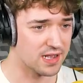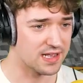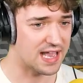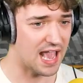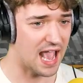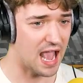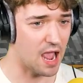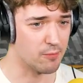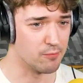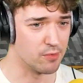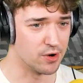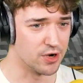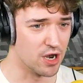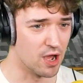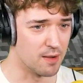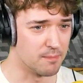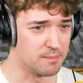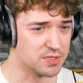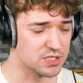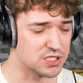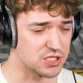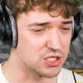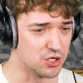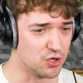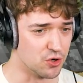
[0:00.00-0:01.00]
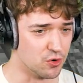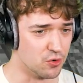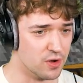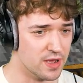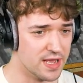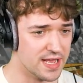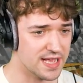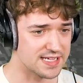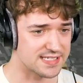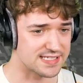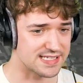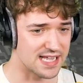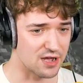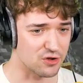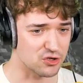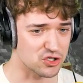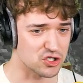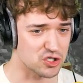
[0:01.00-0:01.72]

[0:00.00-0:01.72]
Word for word: Camera number two is now